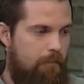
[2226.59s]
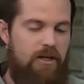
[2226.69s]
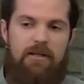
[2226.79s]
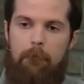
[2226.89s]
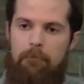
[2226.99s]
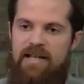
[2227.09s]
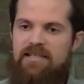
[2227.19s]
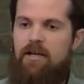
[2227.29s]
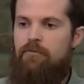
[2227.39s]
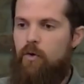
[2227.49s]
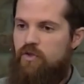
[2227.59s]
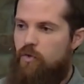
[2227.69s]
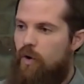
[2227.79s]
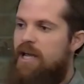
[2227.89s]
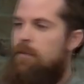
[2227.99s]
But in the midst of those
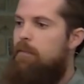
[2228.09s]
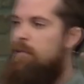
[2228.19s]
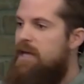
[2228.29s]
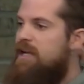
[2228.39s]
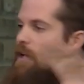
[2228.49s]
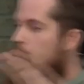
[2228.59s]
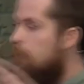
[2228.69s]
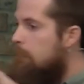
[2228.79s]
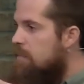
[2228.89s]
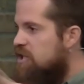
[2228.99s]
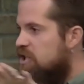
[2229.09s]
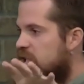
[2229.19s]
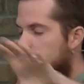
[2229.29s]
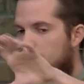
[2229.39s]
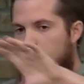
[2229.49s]
great, big
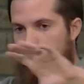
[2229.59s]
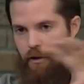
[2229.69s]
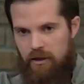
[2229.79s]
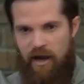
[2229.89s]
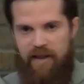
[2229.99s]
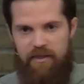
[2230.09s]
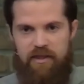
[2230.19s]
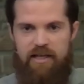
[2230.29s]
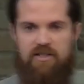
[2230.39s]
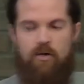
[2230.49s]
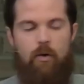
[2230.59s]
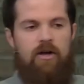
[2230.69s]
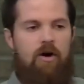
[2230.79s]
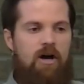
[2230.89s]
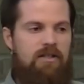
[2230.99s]
mission plot things
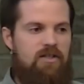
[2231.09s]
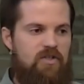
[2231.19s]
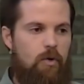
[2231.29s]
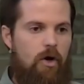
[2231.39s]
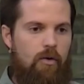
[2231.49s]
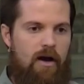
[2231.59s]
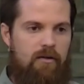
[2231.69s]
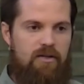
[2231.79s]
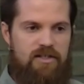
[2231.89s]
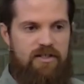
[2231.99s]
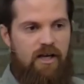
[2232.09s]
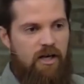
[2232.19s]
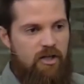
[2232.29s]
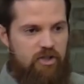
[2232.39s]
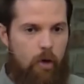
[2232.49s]
going on in the story around us,
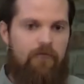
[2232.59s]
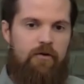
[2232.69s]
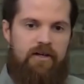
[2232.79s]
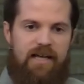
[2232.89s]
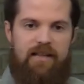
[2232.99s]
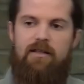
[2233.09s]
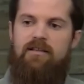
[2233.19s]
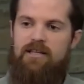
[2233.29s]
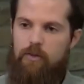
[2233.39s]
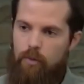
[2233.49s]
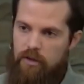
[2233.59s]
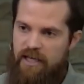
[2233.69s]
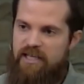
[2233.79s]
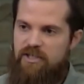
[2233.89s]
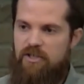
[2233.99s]
don't forget that the
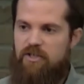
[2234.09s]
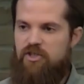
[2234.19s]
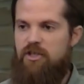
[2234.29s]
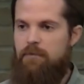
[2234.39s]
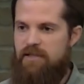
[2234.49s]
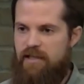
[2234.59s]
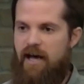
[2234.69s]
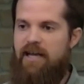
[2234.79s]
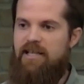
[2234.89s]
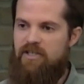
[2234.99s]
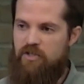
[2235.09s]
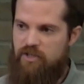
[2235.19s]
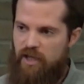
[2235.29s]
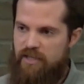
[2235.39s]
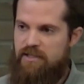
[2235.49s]
relationship side is
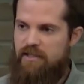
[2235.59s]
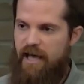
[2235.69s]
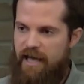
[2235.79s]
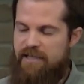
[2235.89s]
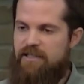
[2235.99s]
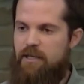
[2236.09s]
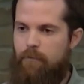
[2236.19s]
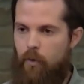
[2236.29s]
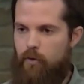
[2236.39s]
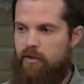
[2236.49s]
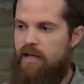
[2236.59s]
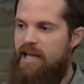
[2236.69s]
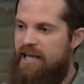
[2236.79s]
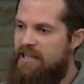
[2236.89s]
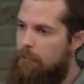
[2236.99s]
just as important.
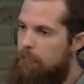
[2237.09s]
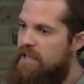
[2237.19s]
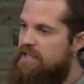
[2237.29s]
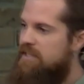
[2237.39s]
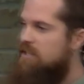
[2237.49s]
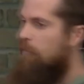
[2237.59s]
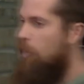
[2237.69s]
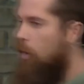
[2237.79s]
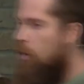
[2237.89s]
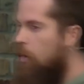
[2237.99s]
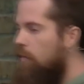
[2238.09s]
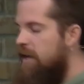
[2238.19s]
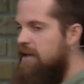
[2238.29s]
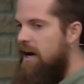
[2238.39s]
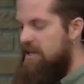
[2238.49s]
In the midst of all
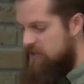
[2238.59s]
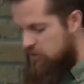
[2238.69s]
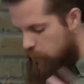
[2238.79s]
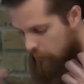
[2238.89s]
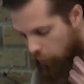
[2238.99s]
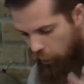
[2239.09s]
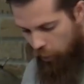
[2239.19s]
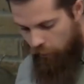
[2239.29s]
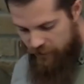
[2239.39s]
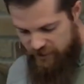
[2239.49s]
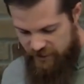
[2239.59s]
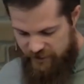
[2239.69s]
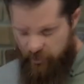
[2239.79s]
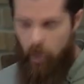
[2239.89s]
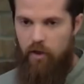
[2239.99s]
that God is doing, all that he
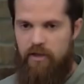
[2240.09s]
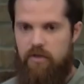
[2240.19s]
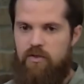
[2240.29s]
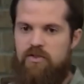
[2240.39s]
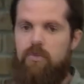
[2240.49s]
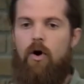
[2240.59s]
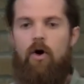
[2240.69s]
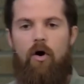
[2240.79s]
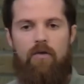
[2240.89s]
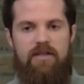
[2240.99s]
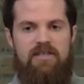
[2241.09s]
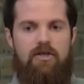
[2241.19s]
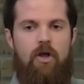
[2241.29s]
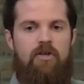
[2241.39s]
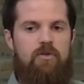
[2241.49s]
is calling you to, all that he's
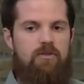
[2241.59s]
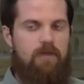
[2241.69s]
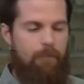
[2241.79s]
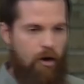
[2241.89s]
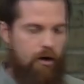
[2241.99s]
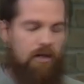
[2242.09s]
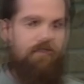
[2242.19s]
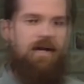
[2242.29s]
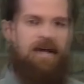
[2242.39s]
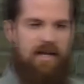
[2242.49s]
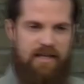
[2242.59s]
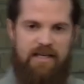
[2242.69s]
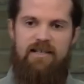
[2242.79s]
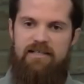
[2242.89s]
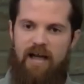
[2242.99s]
calling you to be a part of,
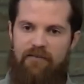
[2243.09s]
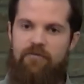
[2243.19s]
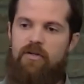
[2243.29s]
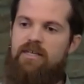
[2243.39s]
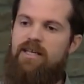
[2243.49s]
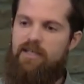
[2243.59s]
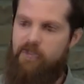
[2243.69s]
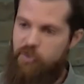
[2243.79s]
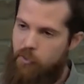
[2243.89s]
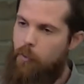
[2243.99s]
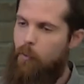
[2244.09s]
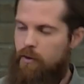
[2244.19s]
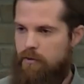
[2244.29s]
he does not forget you.